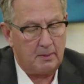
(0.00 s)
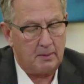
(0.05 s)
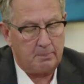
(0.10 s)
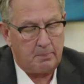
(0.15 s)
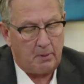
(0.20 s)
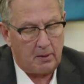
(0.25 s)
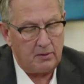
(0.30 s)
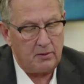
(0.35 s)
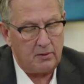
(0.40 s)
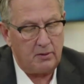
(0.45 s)

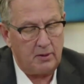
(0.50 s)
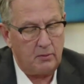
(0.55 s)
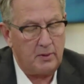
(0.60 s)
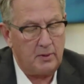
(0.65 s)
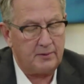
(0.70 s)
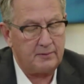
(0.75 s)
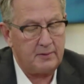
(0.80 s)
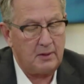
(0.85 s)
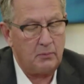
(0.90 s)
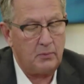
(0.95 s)
partnering
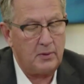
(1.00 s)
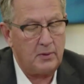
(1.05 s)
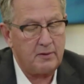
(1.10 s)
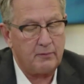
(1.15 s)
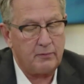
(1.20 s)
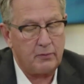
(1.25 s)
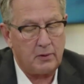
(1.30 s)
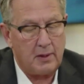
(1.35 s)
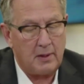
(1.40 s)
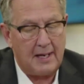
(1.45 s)
with a
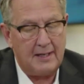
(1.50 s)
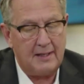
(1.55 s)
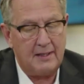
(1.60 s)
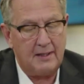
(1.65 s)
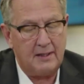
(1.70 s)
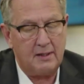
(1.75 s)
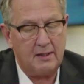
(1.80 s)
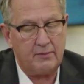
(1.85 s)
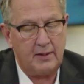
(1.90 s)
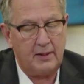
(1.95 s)

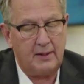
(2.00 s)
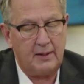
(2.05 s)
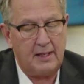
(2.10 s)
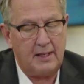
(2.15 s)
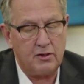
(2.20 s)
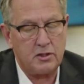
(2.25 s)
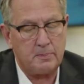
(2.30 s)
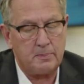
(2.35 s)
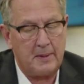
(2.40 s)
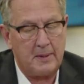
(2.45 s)
variety of the
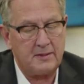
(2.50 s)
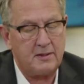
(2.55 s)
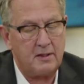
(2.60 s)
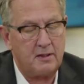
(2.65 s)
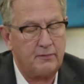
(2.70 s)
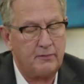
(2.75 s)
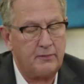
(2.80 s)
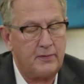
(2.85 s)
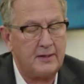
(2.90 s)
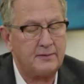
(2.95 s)
Aerospace
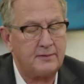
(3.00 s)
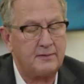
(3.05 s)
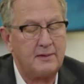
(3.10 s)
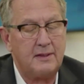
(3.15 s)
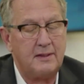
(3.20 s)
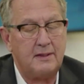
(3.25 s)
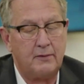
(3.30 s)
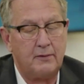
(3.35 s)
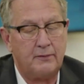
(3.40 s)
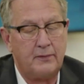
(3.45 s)

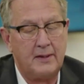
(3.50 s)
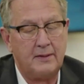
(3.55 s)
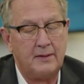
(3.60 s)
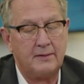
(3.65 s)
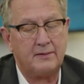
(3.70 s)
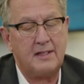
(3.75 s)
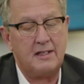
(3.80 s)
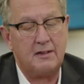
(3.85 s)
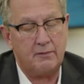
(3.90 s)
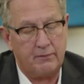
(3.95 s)
and
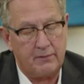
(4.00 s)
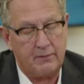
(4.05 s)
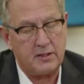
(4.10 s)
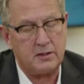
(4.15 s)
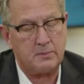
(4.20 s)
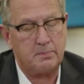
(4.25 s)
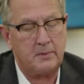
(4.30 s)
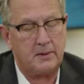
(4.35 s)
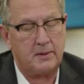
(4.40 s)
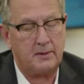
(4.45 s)
Defense
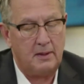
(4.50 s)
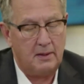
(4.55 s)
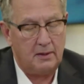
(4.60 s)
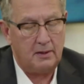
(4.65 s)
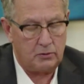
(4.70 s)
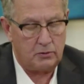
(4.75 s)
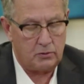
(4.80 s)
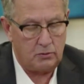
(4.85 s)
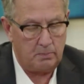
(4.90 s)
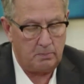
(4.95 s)
Investment
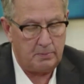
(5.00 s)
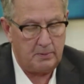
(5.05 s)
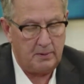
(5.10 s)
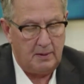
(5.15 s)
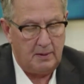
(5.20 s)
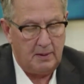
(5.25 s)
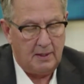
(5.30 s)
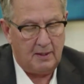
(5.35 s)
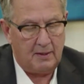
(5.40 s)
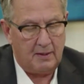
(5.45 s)
Group,
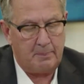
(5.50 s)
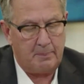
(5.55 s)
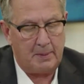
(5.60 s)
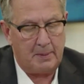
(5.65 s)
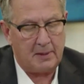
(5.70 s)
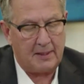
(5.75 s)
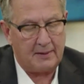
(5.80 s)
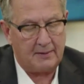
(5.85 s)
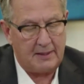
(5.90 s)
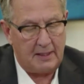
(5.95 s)

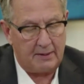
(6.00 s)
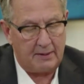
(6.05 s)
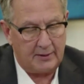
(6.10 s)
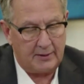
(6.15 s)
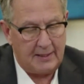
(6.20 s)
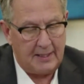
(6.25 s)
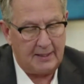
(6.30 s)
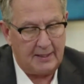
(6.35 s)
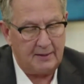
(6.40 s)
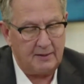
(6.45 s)
people like David
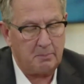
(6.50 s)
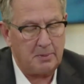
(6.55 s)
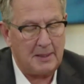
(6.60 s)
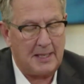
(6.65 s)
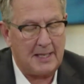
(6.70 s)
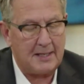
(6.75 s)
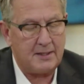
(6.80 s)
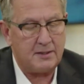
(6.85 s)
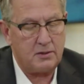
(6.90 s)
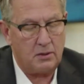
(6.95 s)
Caden of
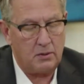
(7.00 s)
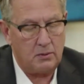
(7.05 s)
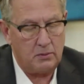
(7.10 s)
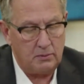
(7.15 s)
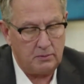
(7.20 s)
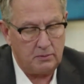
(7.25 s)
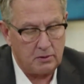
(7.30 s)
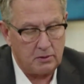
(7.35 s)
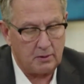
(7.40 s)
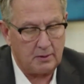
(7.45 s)
Blackstone,
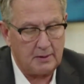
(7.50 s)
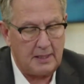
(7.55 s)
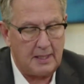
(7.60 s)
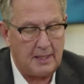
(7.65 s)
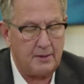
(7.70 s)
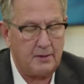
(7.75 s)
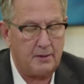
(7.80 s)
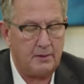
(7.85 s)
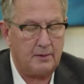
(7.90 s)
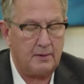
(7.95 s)
Kirk
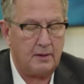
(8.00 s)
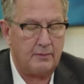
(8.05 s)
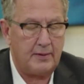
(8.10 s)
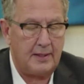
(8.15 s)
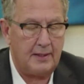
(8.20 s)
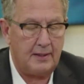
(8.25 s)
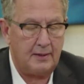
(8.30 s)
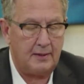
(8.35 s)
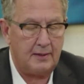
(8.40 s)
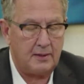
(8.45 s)
Connert of
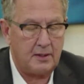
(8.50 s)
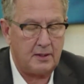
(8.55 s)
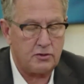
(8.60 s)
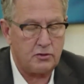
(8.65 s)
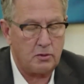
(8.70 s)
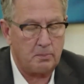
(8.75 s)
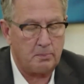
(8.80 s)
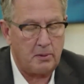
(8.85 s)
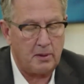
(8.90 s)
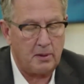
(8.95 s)
AE
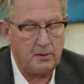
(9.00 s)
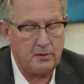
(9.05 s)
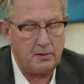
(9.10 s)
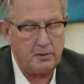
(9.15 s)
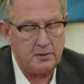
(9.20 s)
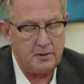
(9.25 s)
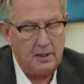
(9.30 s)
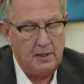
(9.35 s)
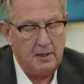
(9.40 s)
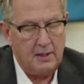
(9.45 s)
Industrial
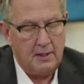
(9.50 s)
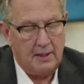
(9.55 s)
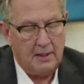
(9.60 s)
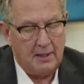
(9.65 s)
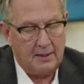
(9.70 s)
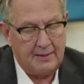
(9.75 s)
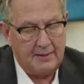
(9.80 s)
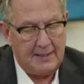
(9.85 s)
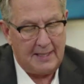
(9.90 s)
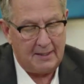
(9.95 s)
Partners,
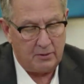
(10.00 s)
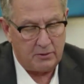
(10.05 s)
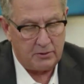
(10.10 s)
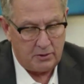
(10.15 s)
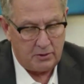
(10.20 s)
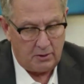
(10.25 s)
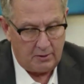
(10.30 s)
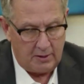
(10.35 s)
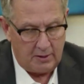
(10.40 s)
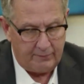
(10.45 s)
Daniel
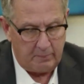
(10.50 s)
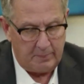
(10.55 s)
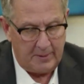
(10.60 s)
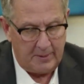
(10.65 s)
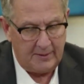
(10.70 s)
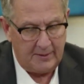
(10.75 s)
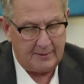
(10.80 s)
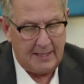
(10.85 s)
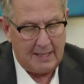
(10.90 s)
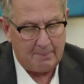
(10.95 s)
Sharnoff of
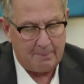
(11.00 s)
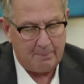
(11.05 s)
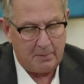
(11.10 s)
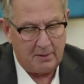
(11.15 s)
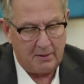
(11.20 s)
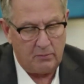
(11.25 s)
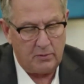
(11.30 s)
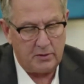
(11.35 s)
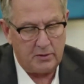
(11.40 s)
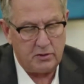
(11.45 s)
Bain Capital,
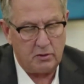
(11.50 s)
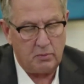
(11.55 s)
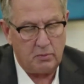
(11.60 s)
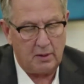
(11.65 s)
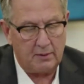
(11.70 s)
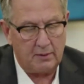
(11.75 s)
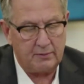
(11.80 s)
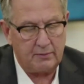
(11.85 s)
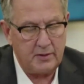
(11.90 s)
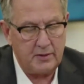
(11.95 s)
and Richard
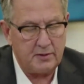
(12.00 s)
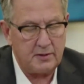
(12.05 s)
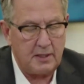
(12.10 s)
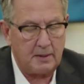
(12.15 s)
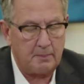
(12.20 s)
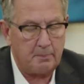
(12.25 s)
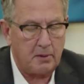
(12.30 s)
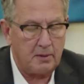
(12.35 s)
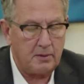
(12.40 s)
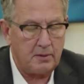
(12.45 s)
Wells of
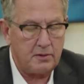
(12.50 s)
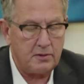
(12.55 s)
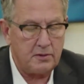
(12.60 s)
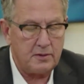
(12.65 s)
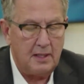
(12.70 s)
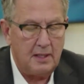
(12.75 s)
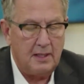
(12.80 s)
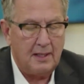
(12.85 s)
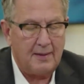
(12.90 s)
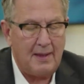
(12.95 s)
Insight Partners.
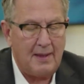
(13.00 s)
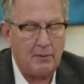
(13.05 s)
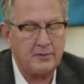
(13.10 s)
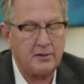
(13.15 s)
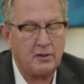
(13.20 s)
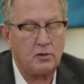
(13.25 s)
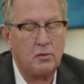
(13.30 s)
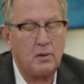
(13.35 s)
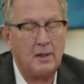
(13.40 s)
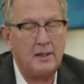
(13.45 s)
That was a
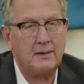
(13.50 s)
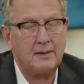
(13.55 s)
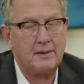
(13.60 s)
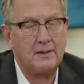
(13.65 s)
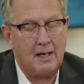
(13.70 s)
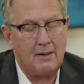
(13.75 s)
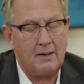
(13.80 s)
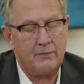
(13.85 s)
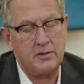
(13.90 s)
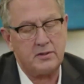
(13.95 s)
great
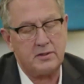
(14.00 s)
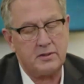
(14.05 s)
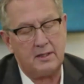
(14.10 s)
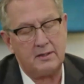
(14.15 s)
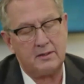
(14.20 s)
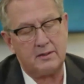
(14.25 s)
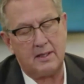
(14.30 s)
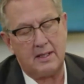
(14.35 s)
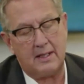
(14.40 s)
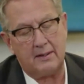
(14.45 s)

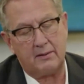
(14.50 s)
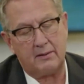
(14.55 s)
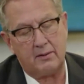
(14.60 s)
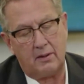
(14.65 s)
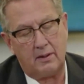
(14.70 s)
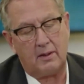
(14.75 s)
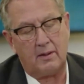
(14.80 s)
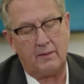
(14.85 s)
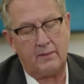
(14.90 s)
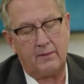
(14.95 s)
conversation, I
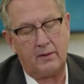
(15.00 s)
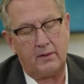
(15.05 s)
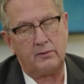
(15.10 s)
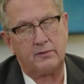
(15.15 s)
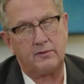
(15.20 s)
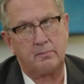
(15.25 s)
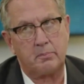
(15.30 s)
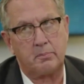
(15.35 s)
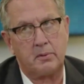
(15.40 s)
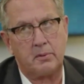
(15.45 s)
thought, on the use
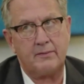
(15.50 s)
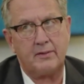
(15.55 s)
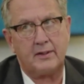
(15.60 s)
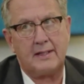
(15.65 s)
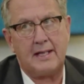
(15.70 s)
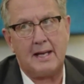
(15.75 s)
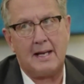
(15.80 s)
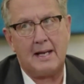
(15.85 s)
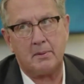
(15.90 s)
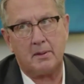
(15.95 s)
of private
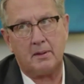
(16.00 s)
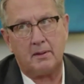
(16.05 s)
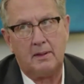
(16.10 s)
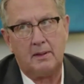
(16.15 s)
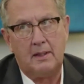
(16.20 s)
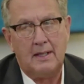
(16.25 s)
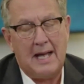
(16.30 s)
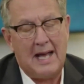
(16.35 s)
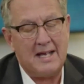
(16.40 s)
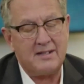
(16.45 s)
capital
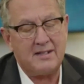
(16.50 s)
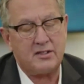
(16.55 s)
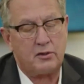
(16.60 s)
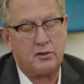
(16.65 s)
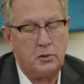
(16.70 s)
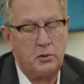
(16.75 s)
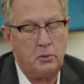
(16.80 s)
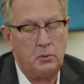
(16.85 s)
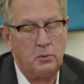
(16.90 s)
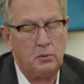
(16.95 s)
as a
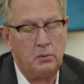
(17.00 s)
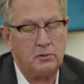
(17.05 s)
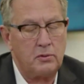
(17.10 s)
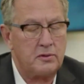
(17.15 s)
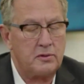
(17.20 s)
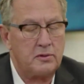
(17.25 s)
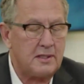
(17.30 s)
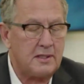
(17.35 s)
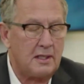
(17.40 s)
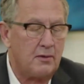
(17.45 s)
tool to
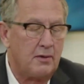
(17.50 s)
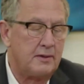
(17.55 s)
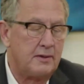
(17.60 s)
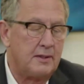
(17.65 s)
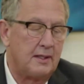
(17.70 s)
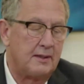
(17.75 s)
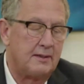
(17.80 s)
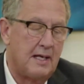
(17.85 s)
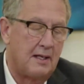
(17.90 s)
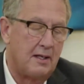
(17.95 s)
accelerate
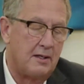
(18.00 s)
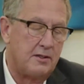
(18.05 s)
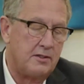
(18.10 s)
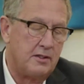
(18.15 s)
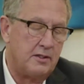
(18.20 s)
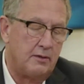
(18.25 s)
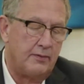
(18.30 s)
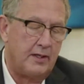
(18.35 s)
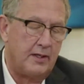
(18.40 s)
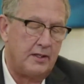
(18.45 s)
technology
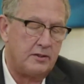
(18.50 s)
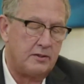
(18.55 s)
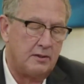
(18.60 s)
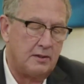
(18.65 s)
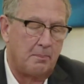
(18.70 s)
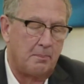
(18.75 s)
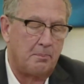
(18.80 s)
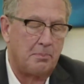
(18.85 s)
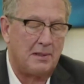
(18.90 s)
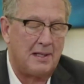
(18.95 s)
innovation,
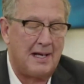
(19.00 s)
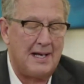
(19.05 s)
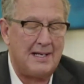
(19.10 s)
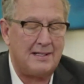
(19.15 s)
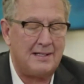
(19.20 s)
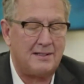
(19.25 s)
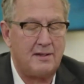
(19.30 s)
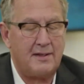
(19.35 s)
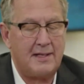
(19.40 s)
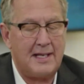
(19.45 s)
apply
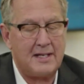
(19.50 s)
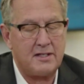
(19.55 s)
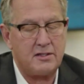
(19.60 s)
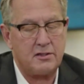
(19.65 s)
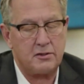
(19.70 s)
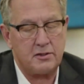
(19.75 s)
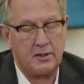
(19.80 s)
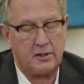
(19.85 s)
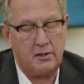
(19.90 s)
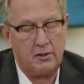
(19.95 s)
it to the national
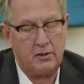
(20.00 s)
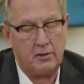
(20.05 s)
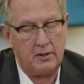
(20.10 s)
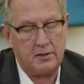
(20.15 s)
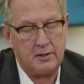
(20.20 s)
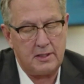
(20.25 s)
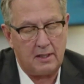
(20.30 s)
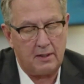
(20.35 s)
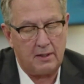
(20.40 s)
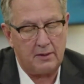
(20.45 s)
security
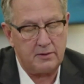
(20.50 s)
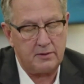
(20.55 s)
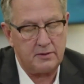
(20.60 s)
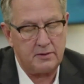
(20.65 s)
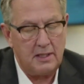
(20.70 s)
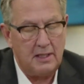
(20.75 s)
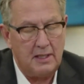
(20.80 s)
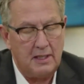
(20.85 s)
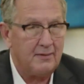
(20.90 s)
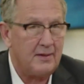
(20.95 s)
challenges
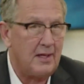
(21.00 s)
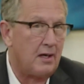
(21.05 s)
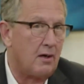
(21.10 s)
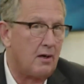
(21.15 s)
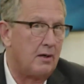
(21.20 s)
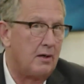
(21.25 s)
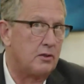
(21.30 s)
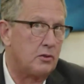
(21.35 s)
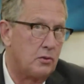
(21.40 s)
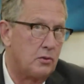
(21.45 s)
that are
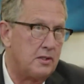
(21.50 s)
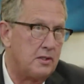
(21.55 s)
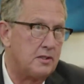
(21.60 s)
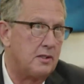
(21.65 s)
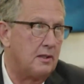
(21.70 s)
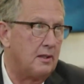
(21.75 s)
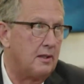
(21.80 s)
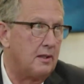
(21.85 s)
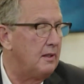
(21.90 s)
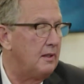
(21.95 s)

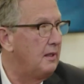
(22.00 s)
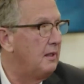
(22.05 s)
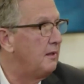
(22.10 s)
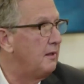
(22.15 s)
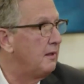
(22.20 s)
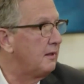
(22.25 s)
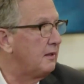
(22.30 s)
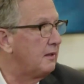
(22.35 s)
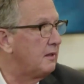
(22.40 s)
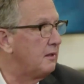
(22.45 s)
increasingly
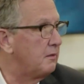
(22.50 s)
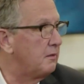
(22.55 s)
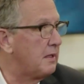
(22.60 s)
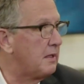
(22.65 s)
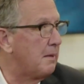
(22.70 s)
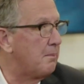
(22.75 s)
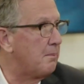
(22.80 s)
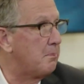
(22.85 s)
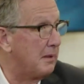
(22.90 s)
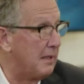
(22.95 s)

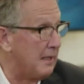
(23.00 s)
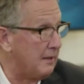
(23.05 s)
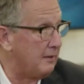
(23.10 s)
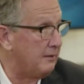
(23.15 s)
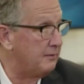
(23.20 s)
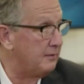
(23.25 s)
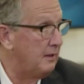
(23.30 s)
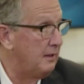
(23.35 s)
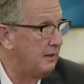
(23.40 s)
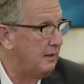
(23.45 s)

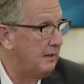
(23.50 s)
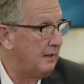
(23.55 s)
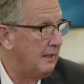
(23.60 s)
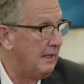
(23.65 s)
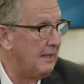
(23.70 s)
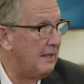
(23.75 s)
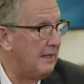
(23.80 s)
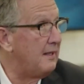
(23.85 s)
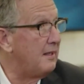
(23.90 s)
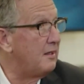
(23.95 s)
complex
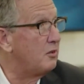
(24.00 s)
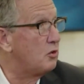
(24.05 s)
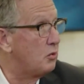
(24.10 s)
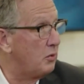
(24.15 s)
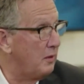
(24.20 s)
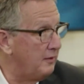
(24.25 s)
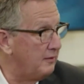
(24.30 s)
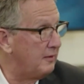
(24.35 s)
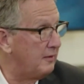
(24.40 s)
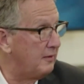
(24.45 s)
and
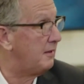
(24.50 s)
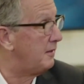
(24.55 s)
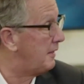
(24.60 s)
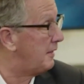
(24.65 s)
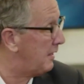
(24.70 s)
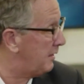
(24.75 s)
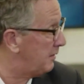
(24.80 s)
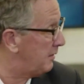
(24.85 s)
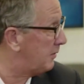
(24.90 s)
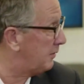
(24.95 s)
increasingly
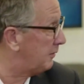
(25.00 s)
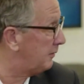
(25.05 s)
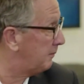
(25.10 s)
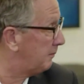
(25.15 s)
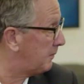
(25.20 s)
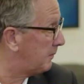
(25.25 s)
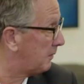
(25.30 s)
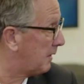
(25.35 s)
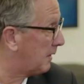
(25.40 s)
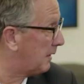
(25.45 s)
dangerous.
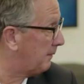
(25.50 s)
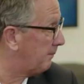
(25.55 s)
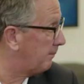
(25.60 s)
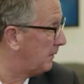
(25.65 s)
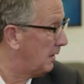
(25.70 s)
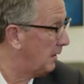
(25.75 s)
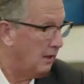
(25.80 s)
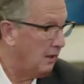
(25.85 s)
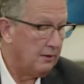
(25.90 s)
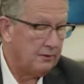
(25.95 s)
Okay,
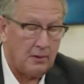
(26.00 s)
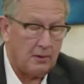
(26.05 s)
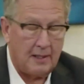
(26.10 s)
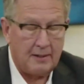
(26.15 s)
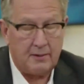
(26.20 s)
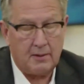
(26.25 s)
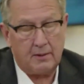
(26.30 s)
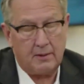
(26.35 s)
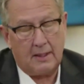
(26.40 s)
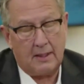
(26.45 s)
so I
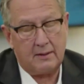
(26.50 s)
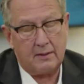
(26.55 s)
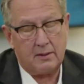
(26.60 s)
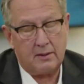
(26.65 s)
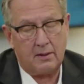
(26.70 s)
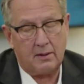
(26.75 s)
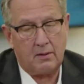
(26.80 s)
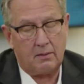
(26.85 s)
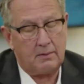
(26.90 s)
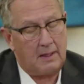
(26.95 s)

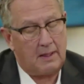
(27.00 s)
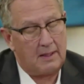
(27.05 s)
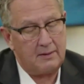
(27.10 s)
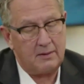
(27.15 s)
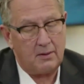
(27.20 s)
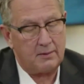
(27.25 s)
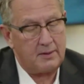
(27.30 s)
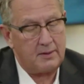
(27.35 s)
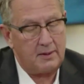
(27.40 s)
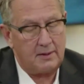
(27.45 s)

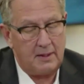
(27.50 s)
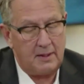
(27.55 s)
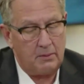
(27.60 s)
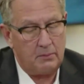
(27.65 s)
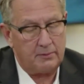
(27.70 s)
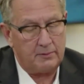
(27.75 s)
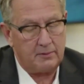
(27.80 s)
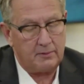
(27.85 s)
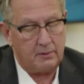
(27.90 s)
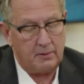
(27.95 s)
thought the day
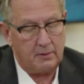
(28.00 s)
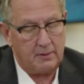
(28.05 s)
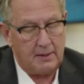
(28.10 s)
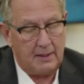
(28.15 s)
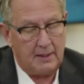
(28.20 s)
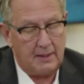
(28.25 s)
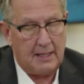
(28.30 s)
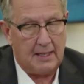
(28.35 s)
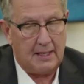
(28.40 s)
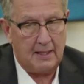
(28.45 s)
was a good
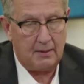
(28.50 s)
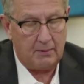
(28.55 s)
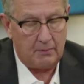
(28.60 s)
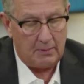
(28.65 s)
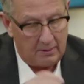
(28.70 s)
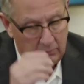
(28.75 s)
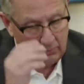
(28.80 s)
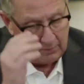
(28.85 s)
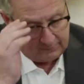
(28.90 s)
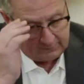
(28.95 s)
day.
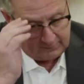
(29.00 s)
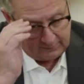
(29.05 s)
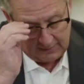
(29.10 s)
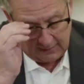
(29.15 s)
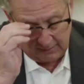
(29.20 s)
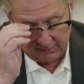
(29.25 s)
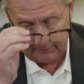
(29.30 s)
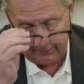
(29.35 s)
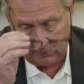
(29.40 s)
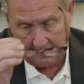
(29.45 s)
Once again,
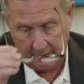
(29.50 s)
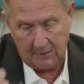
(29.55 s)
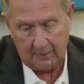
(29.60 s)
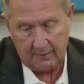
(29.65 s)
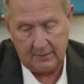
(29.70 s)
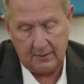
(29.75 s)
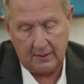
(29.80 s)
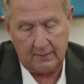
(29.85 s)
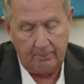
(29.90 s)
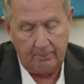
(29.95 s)
I'll say that